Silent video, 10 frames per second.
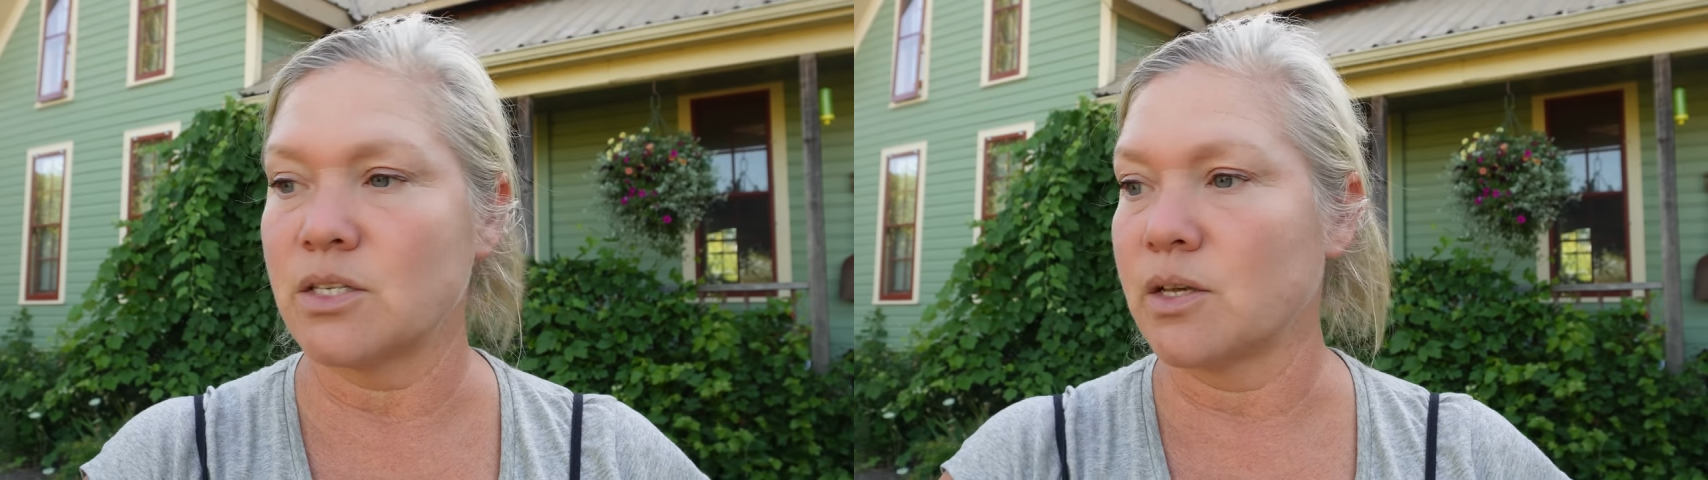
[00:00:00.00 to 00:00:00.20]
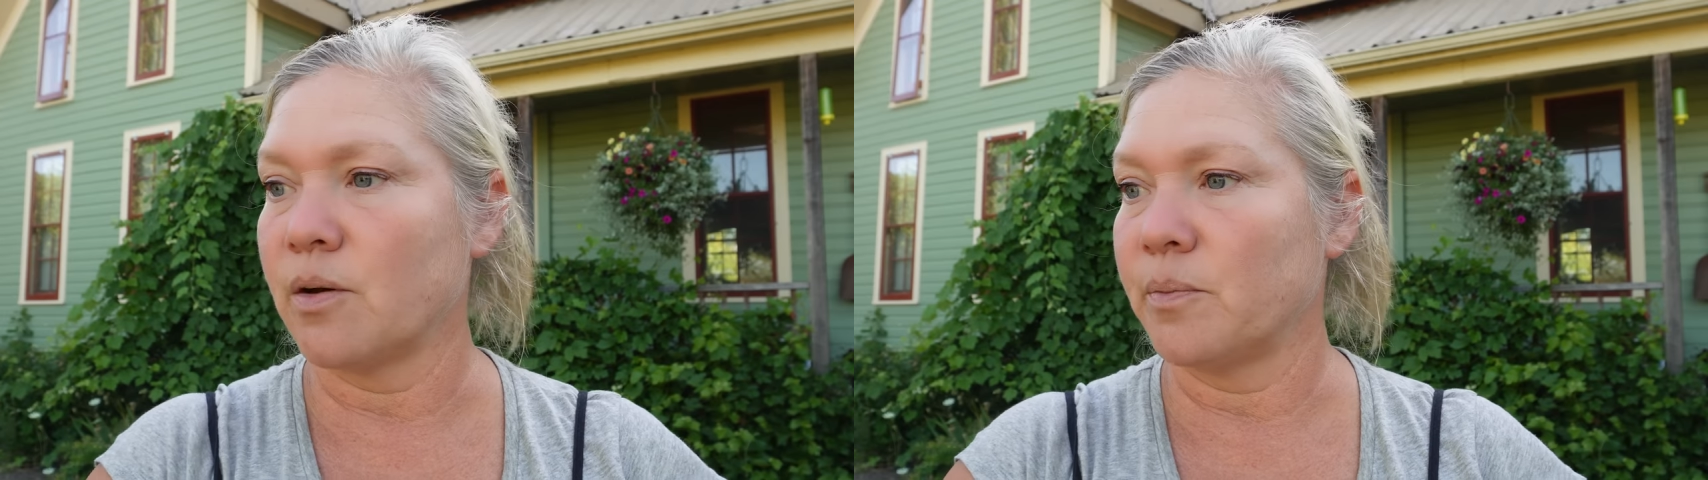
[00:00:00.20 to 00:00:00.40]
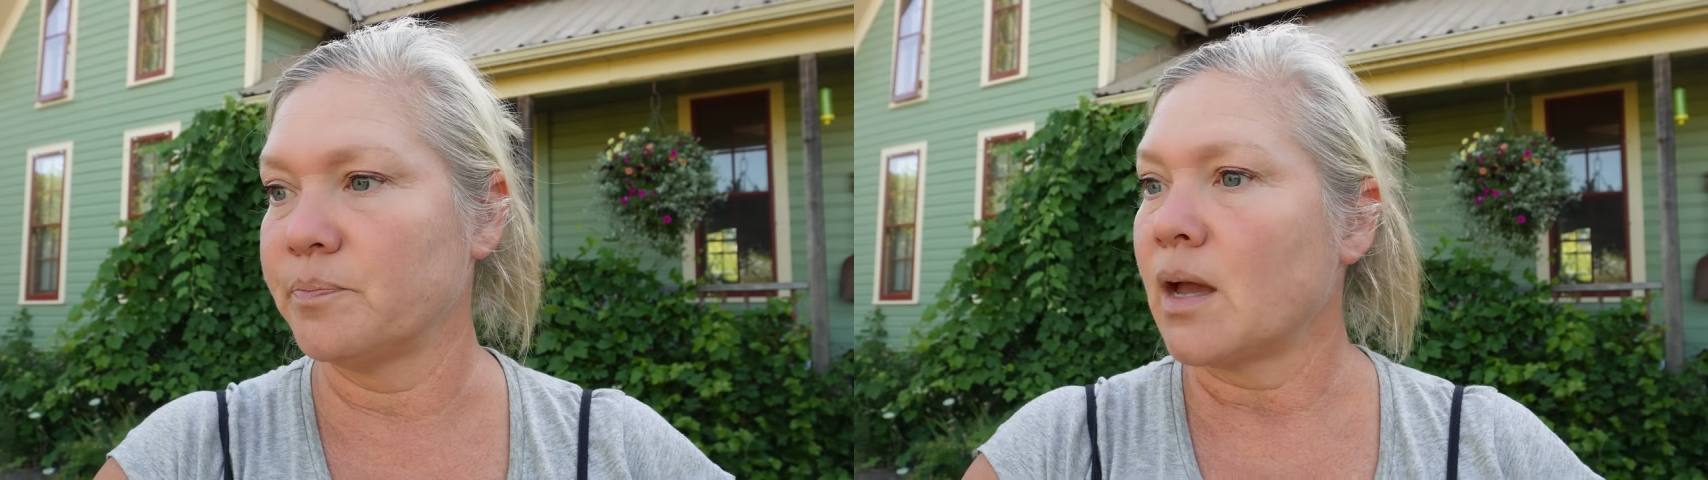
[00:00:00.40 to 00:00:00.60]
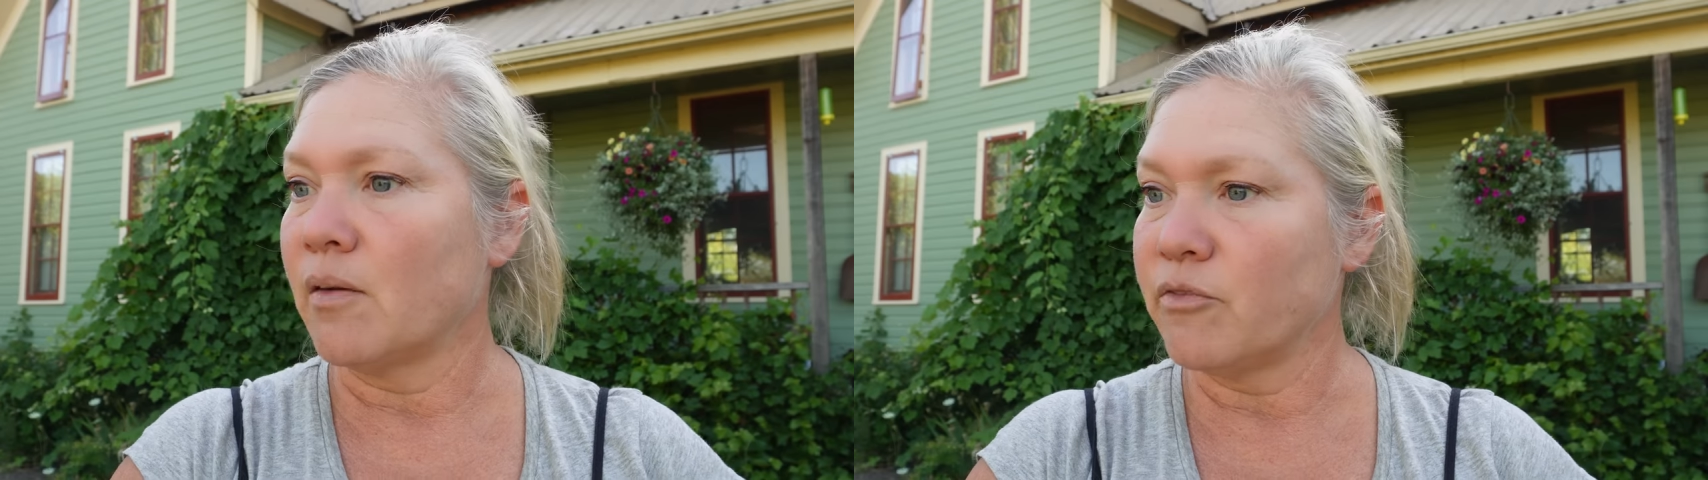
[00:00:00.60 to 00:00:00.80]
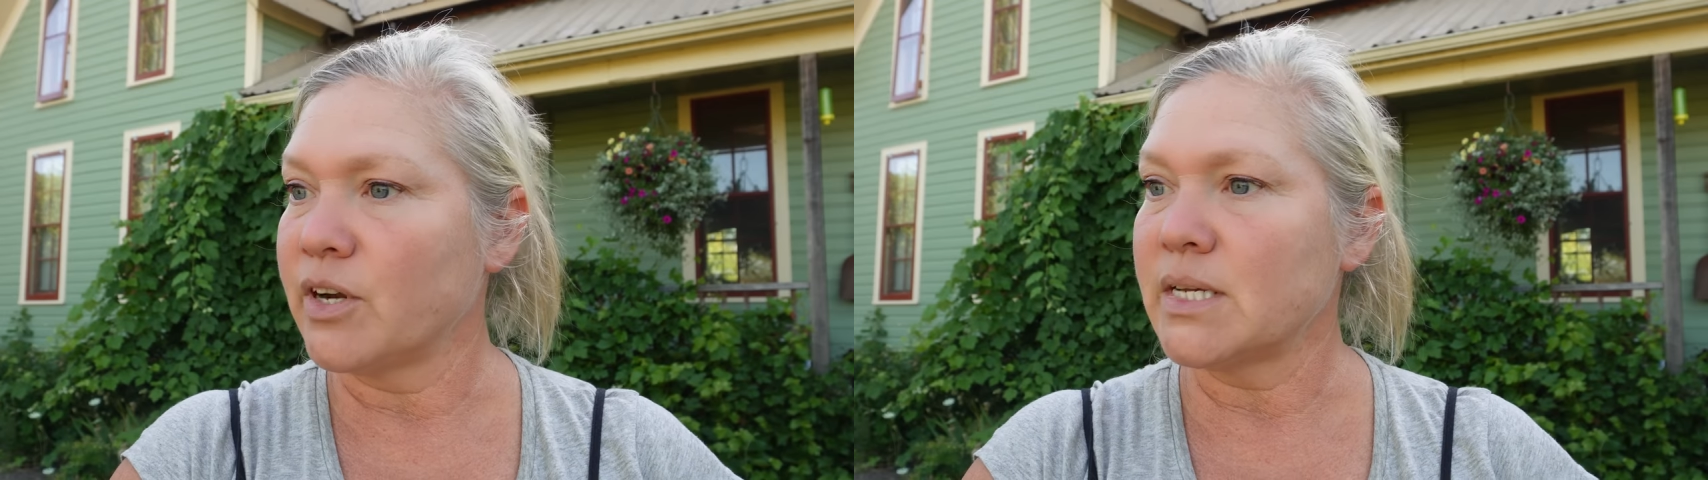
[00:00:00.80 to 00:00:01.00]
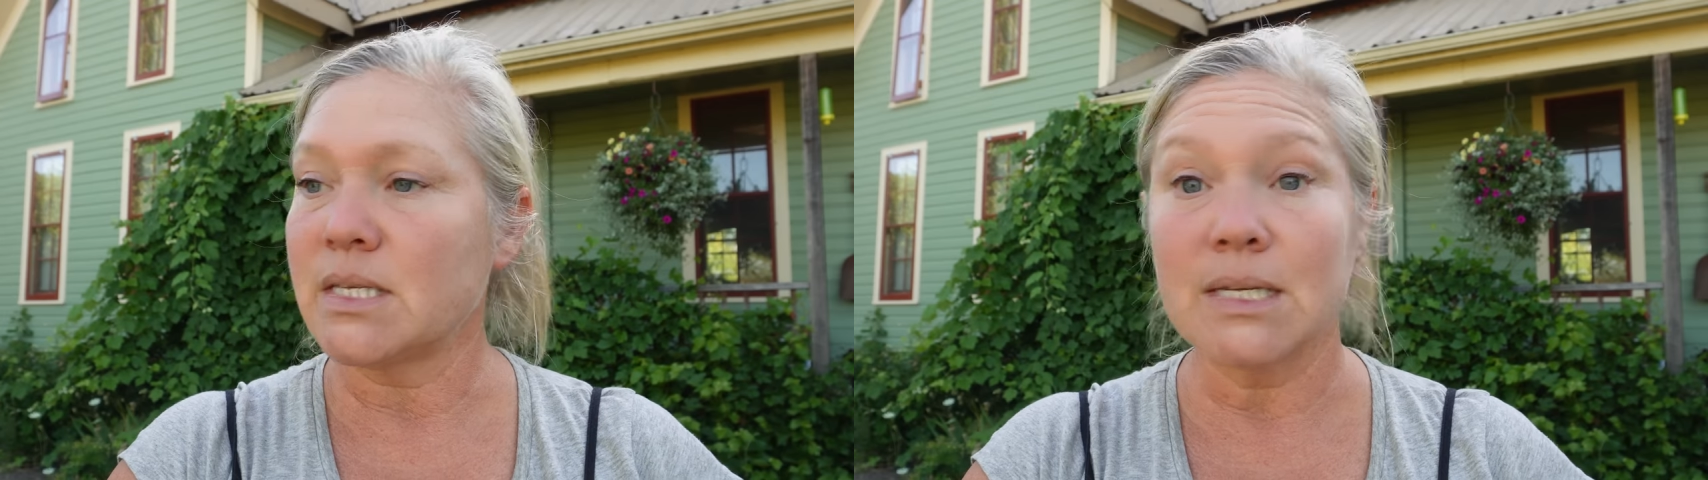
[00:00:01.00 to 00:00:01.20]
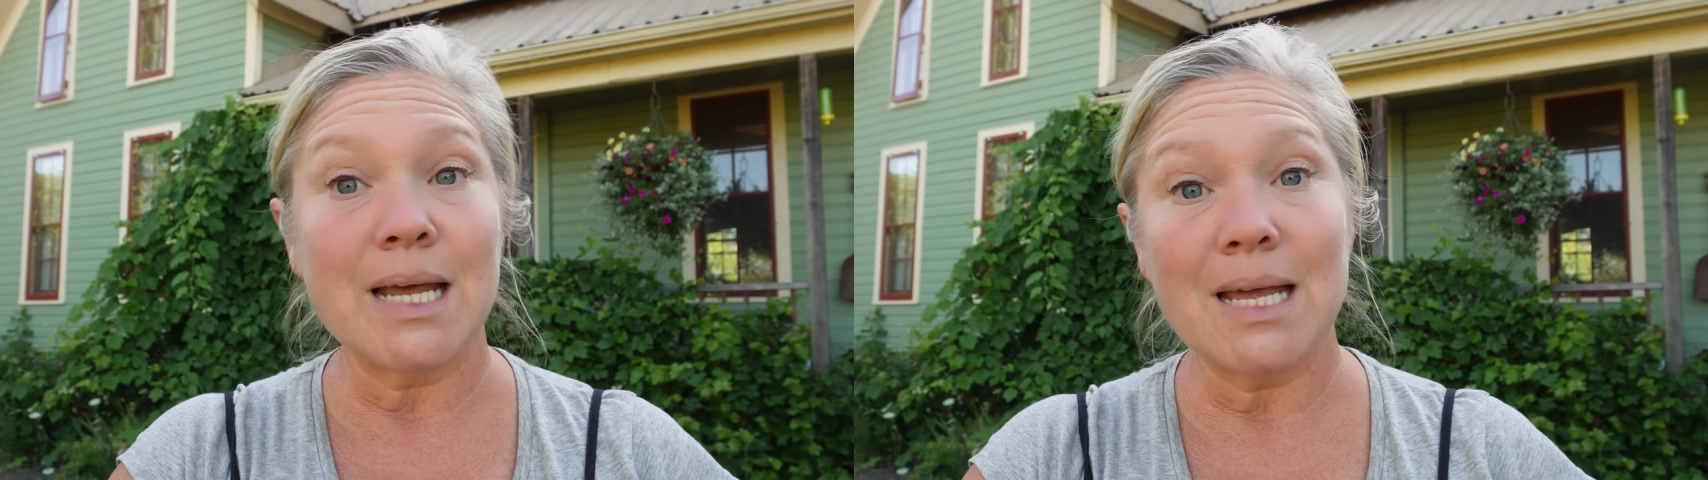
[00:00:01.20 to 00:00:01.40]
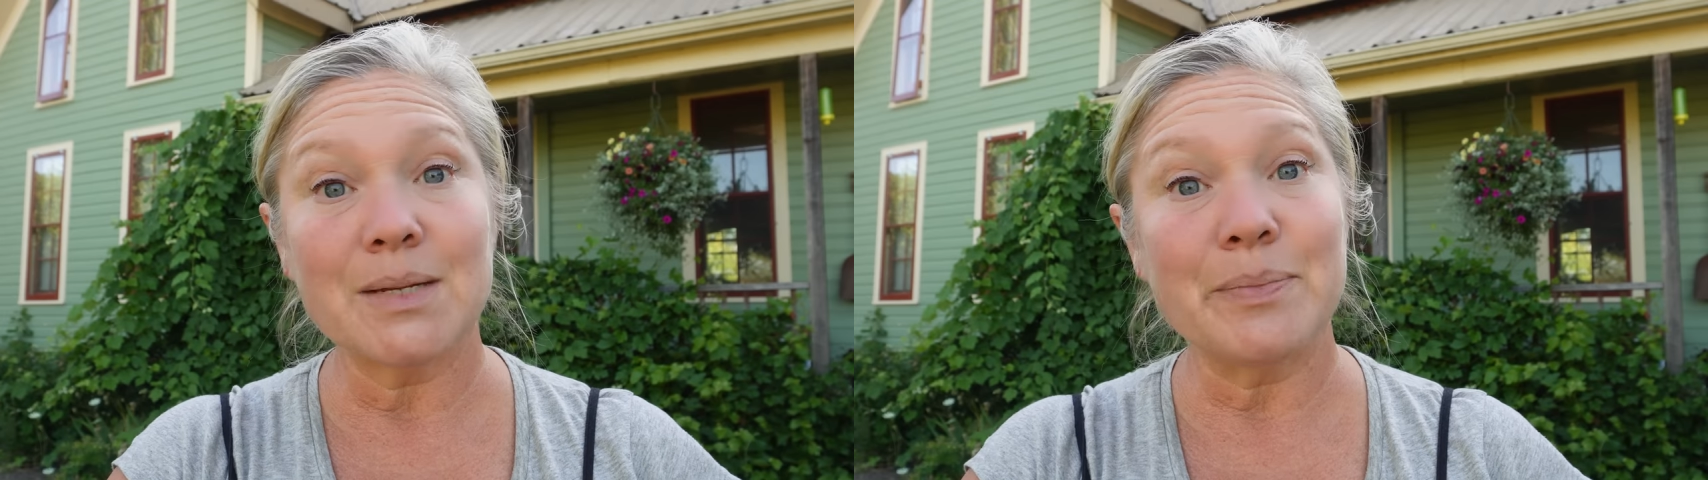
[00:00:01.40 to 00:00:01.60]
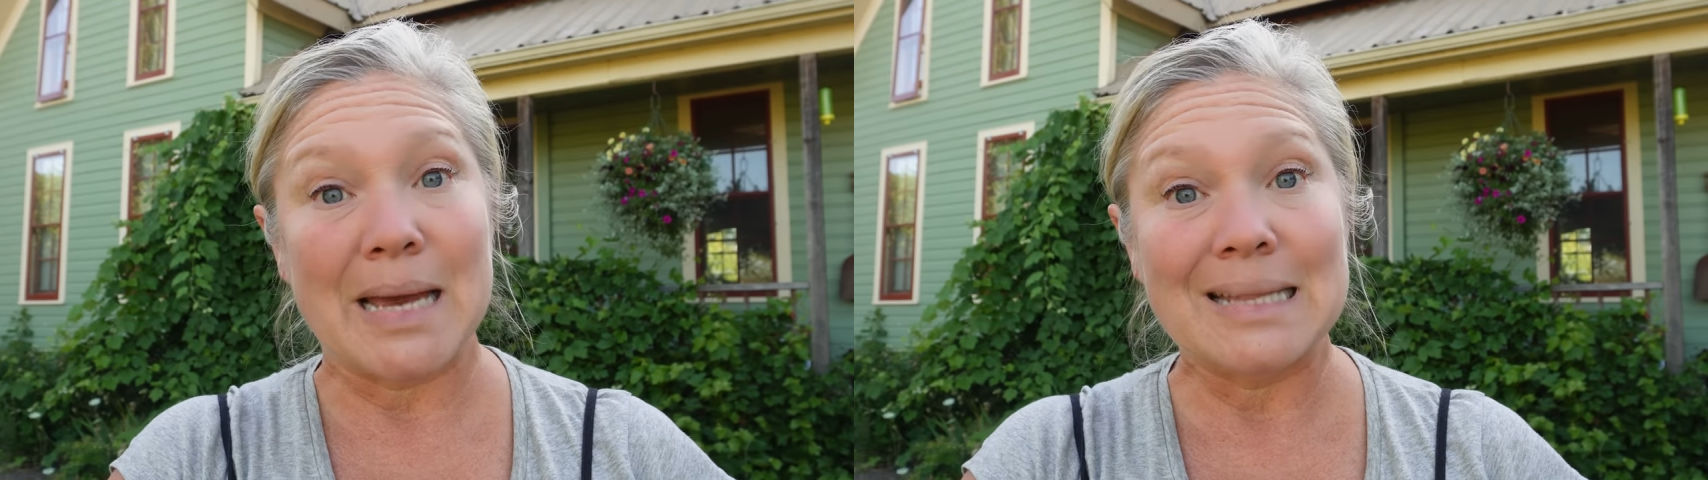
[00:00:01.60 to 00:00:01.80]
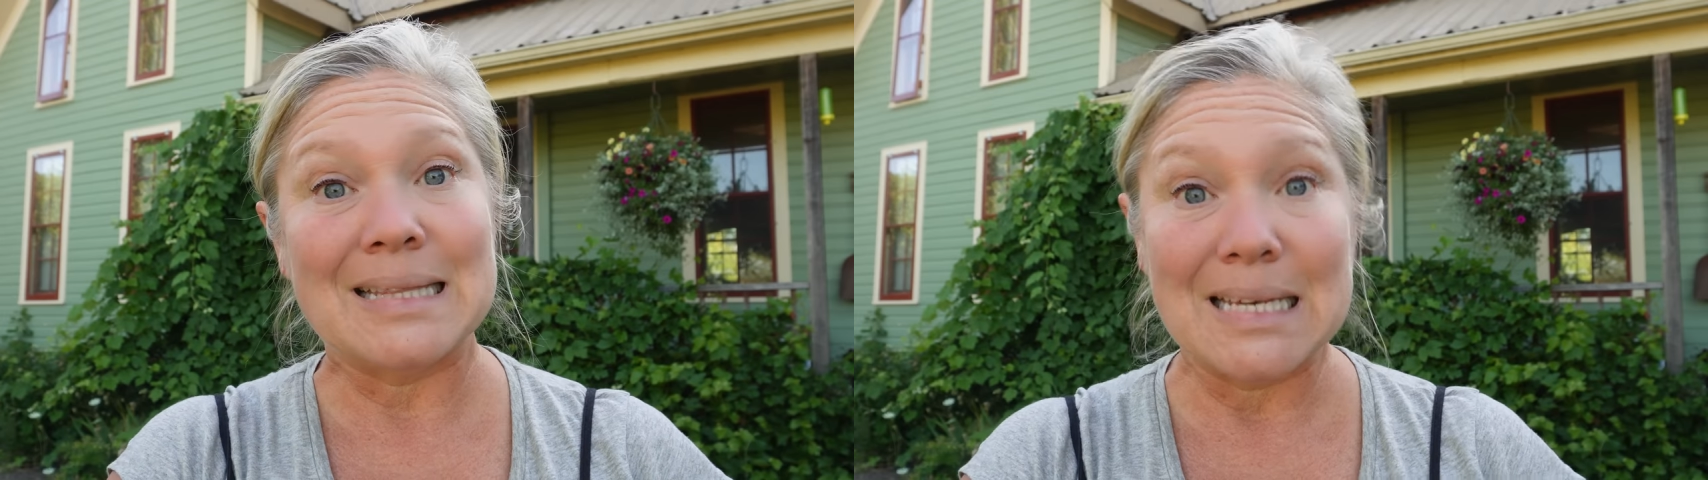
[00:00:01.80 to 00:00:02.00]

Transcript: So comfrey is not a bad